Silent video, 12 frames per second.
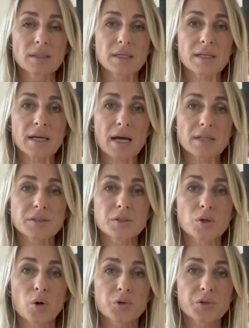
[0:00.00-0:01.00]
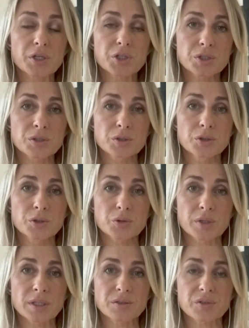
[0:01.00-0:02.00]
that had a condition
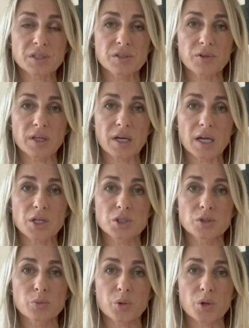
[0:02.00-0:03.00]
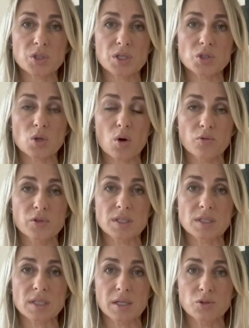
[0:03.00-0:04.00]
during the ratification process of
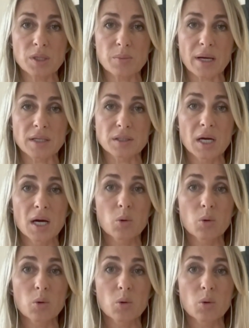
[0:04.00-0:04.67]
this agreement,